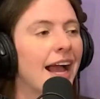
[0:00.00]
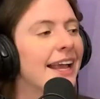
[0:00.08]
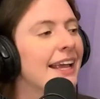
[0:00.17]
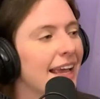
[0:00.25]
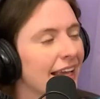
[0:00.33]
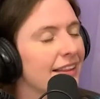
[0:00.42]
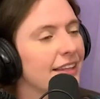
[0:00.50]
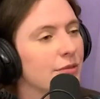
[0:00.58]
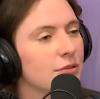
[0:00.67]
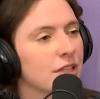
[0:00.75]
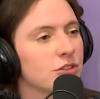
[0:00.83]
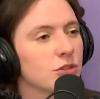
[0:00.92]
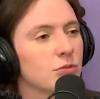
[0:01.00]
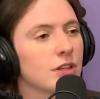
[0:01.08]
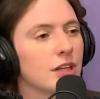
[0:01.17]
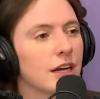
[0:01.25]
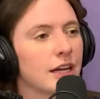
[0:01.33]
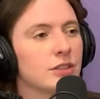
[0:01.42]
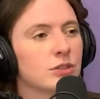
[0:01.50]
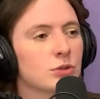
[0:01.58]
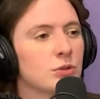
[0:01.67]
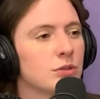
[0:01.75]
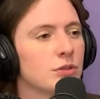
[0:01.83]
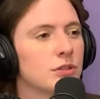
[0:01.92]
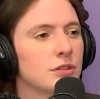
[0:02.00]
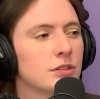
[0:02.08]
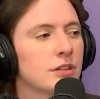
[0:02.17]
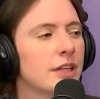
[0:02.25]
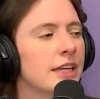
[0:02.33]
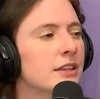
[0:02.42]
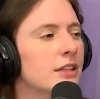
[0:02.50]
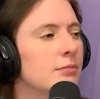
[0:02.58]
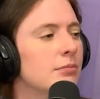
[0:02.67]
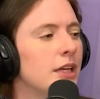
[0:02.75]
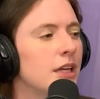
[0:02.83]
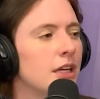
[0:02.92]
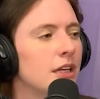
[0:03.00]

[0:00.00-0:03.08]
hate the obsession with the high school. Let them be